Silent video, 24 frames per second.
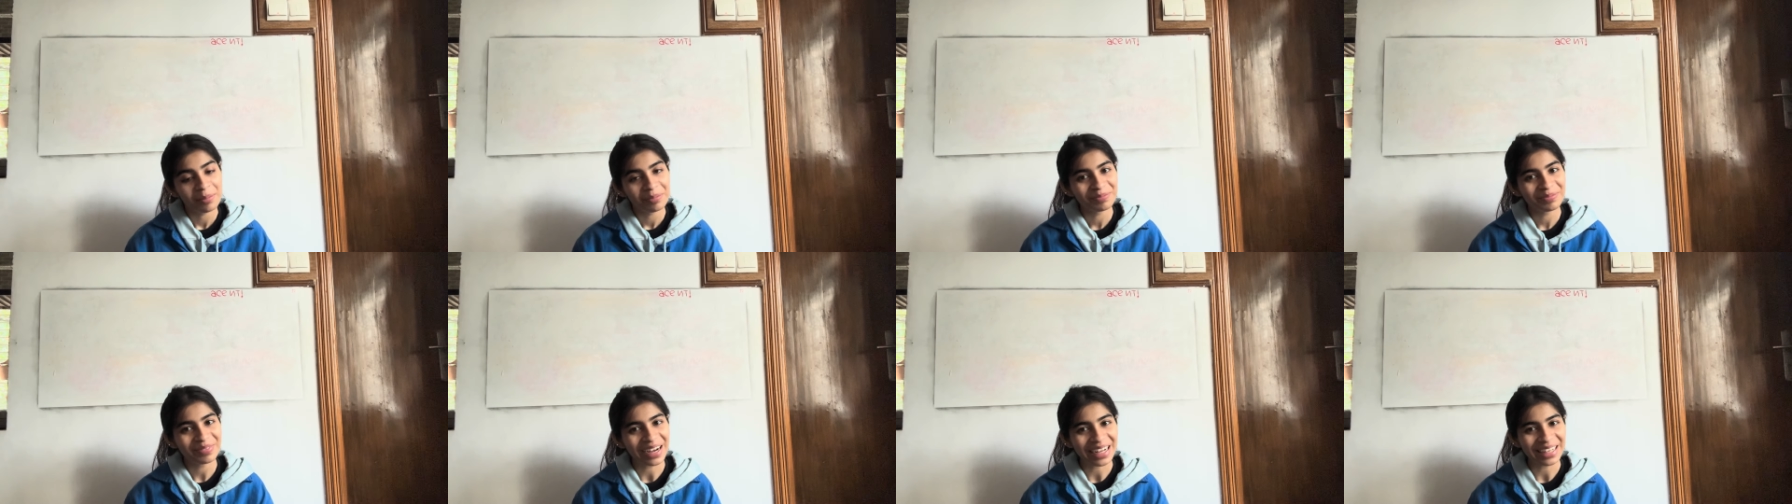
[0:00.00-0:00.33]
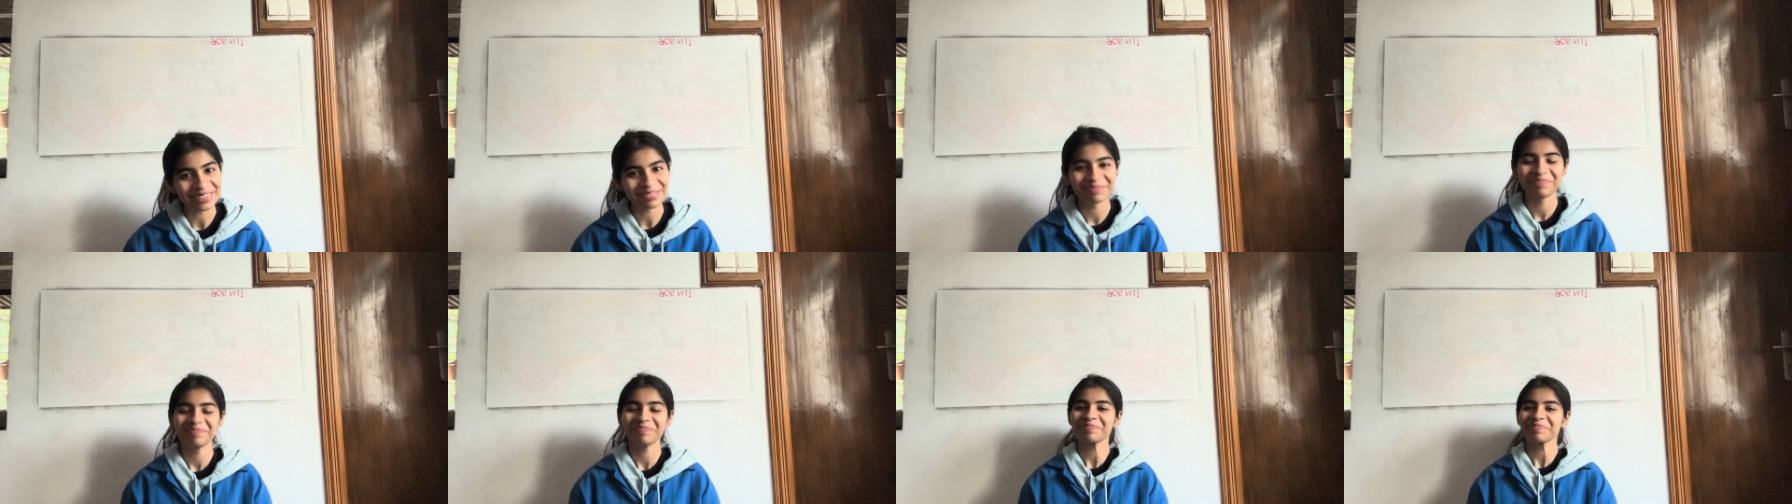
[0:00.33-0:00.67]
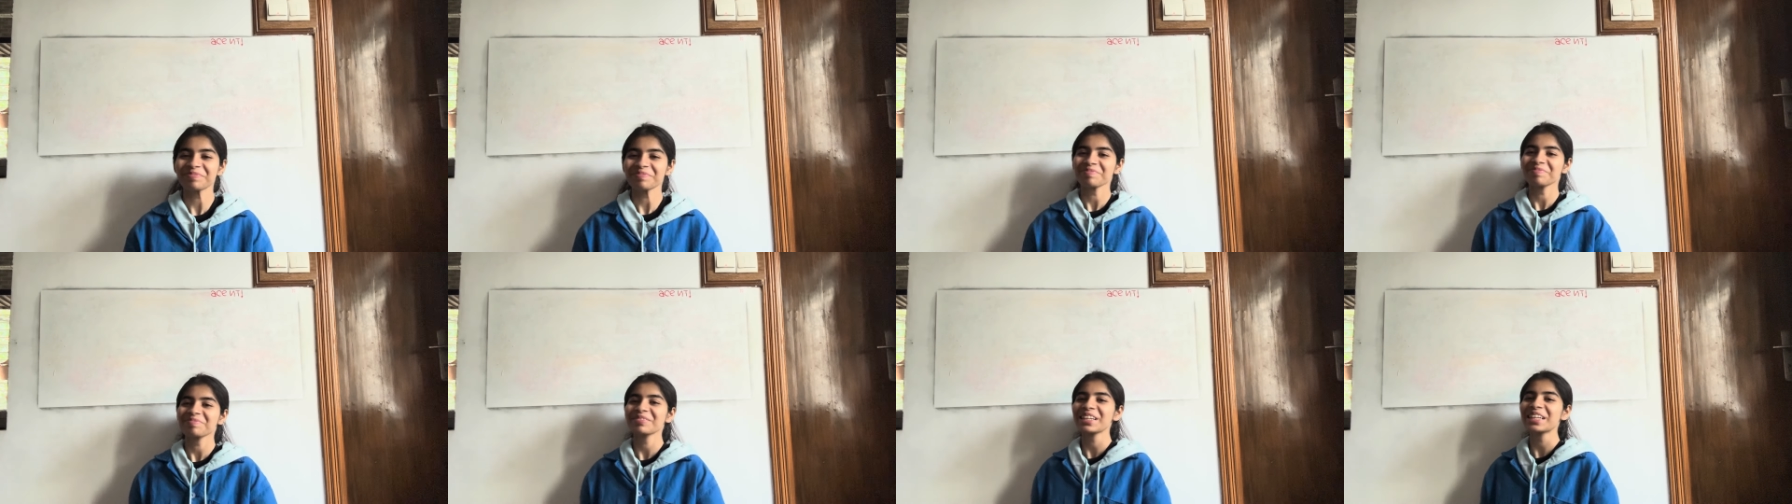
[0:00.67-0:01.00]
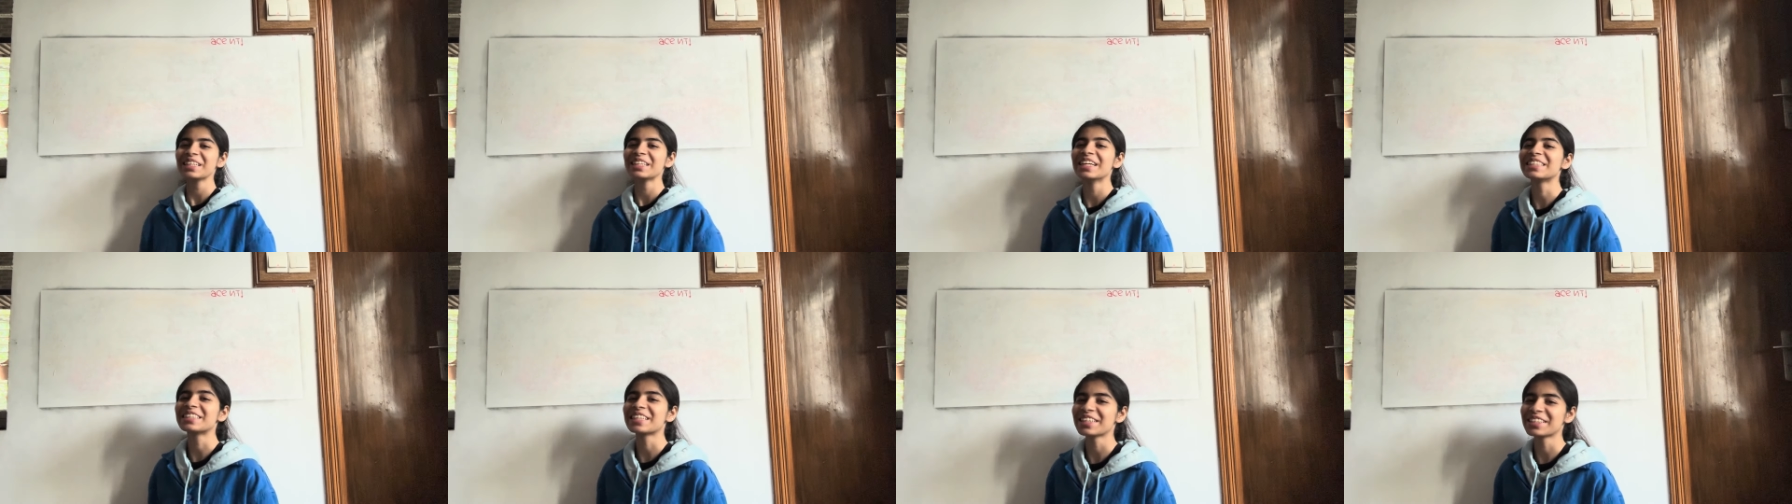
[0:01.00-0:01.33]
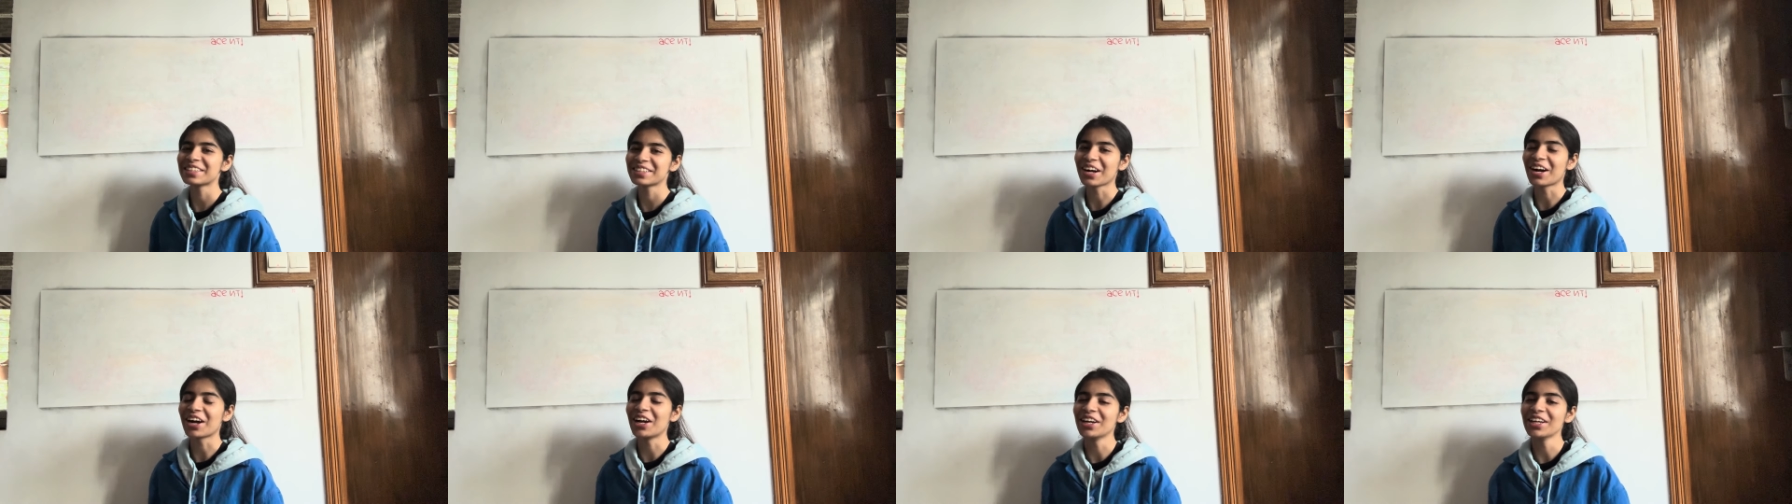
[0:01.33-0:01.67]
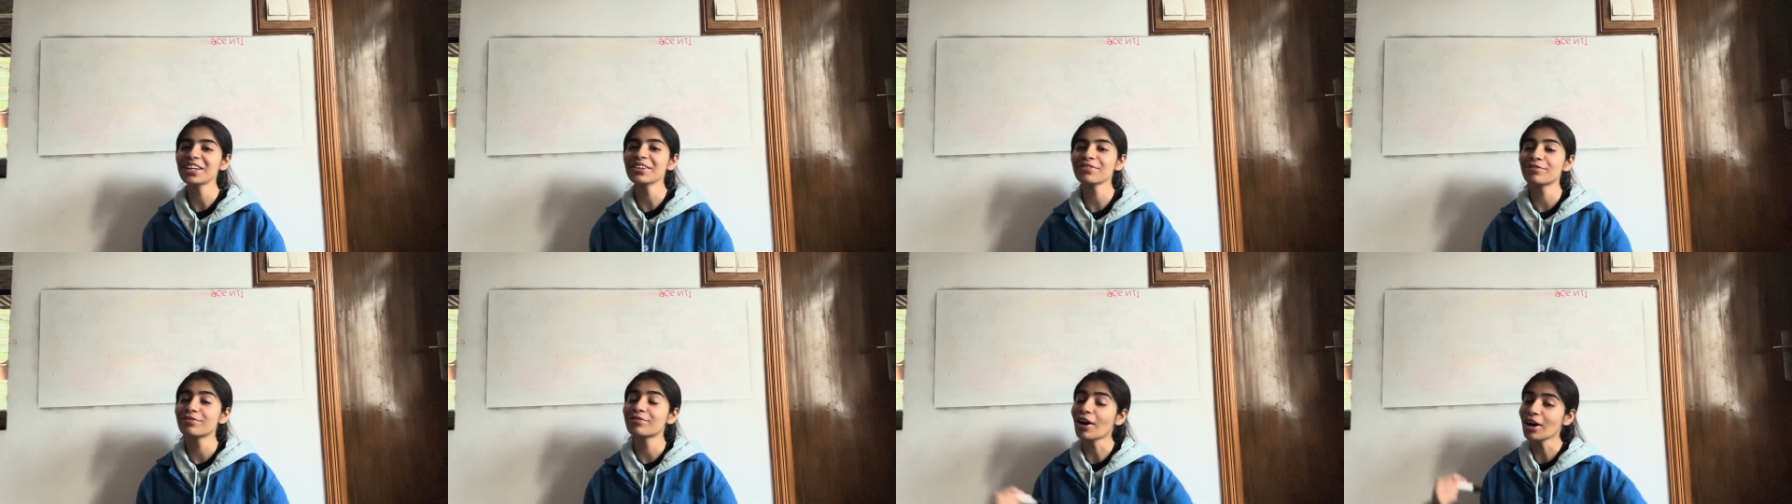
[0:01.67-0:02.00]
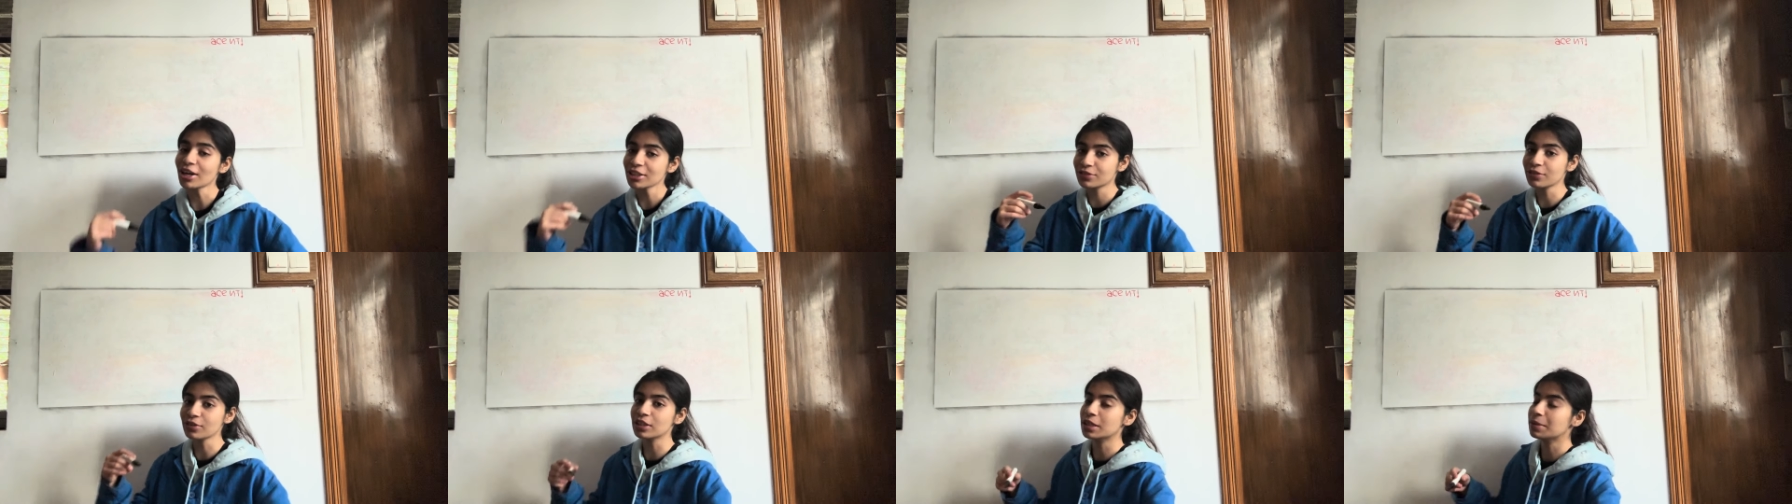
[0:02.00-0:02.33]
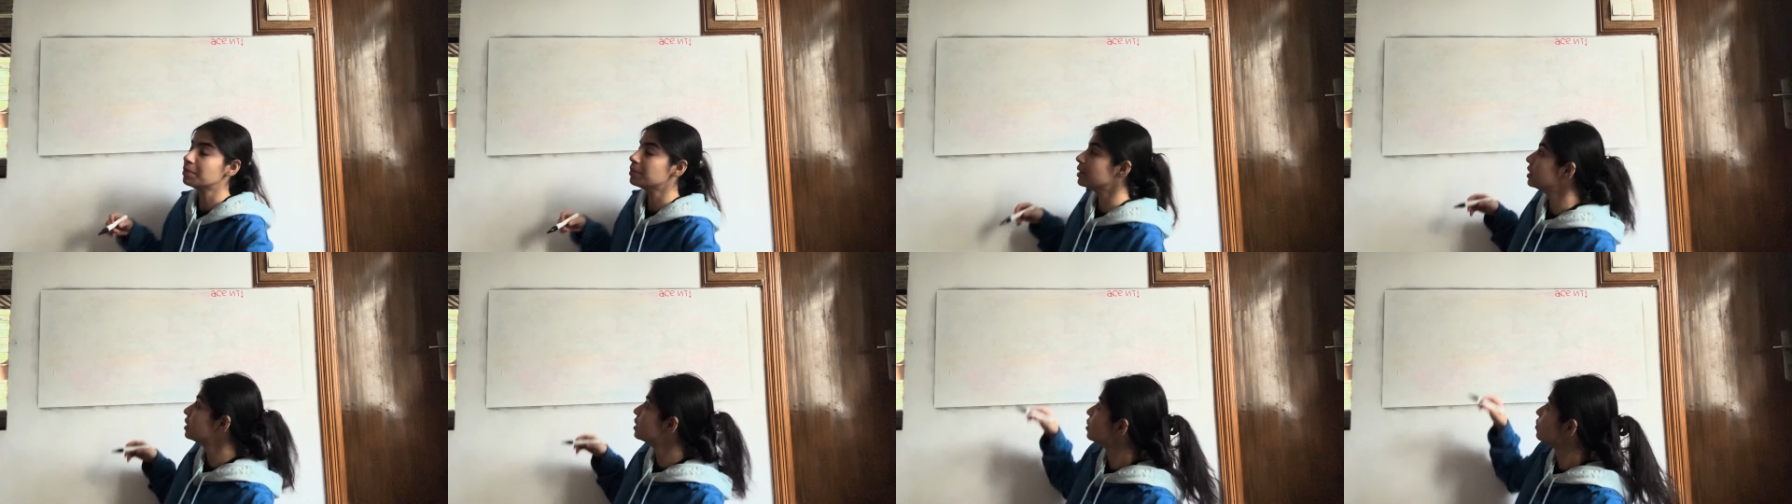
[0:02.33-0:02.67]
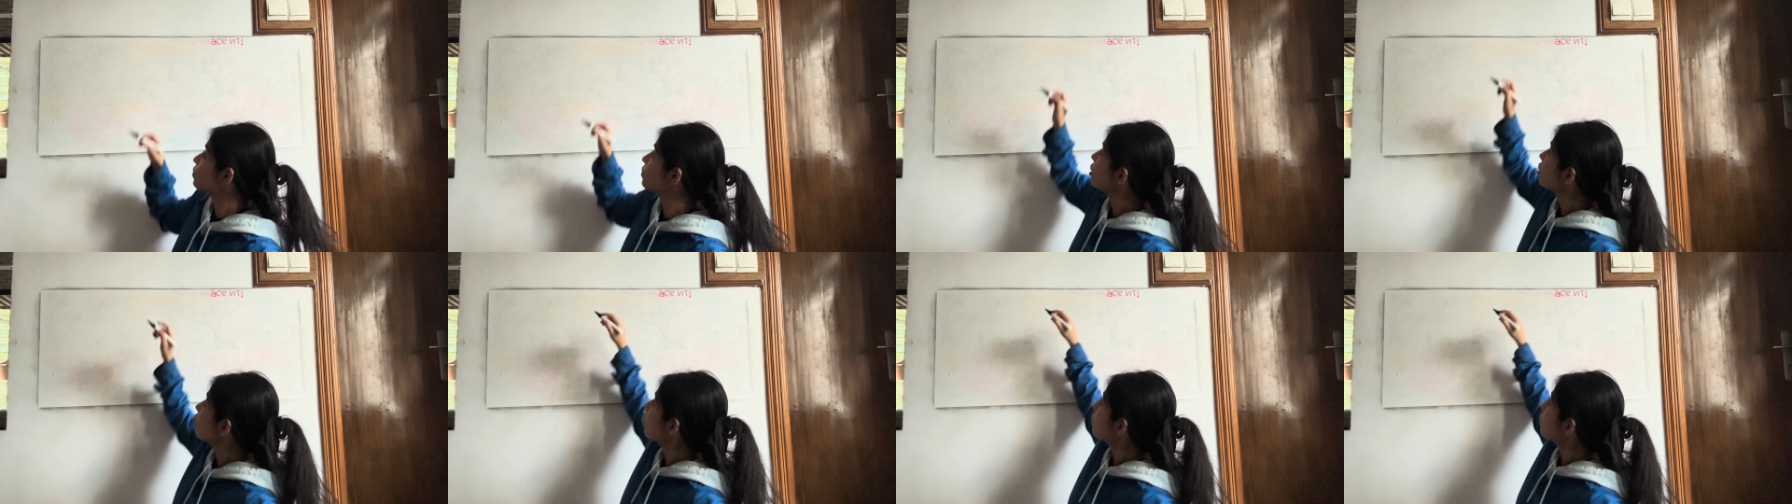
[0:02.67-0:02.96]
But let's get started. Phospholipids. We know